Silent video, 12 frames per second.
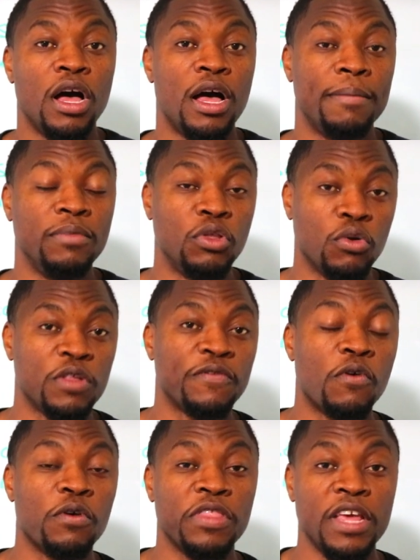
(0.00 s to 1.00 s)
um, those
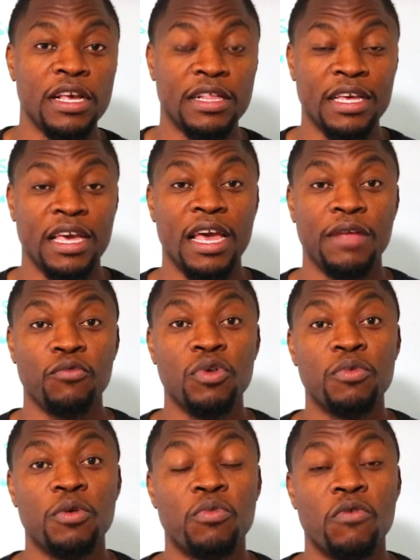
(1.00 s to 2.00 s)
four things, again,
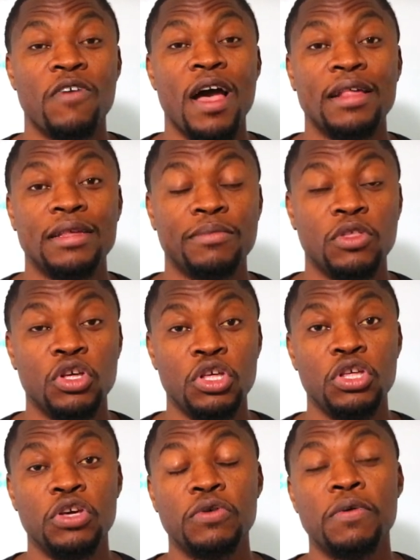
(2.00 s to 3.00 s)
we will provide them to
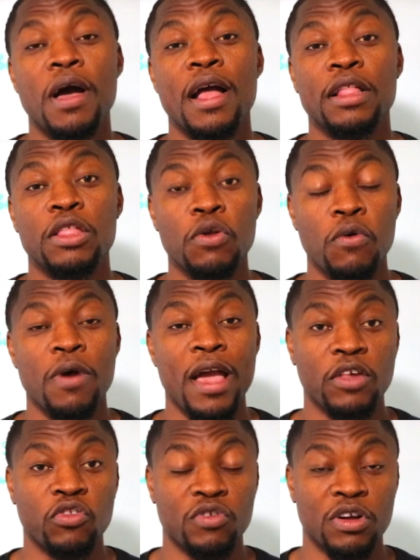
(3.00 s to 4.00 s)
you at no
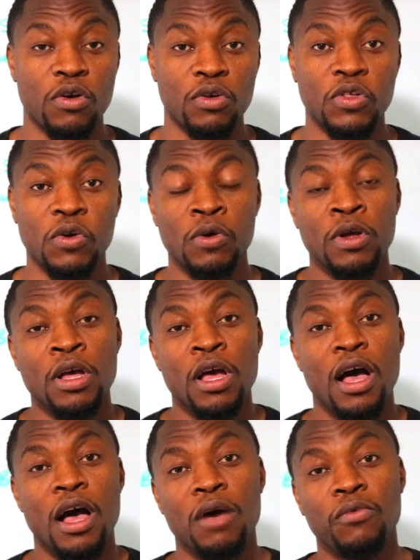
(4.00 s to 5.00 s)
extra cost. So
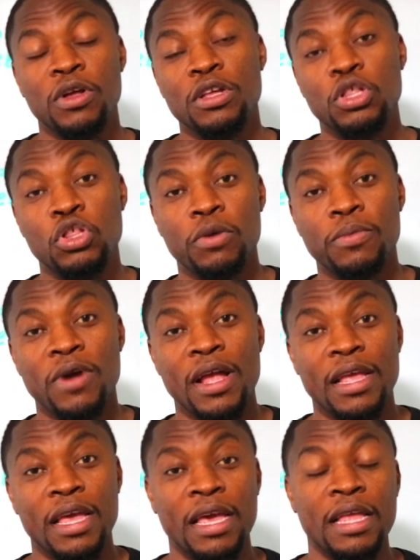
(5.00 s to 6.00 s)
uh, we're gonna jump
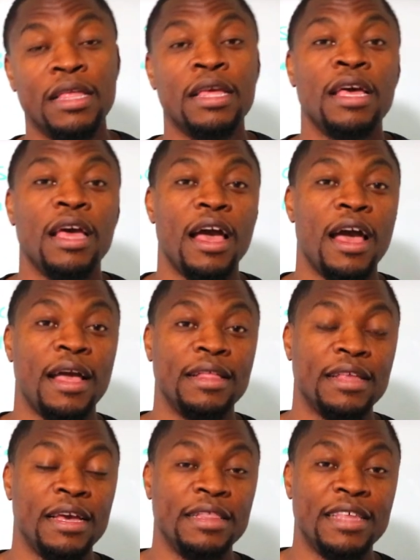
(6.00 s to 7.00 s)
right in
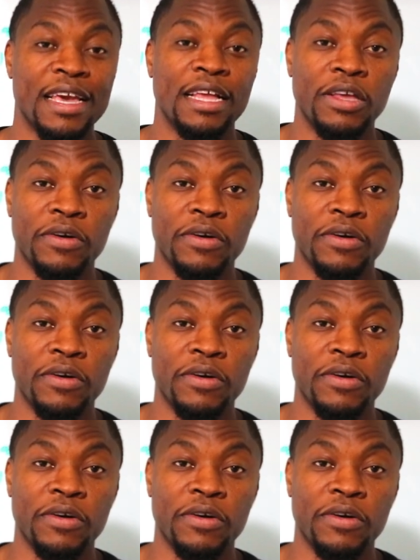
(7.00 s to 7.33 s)
and, and take a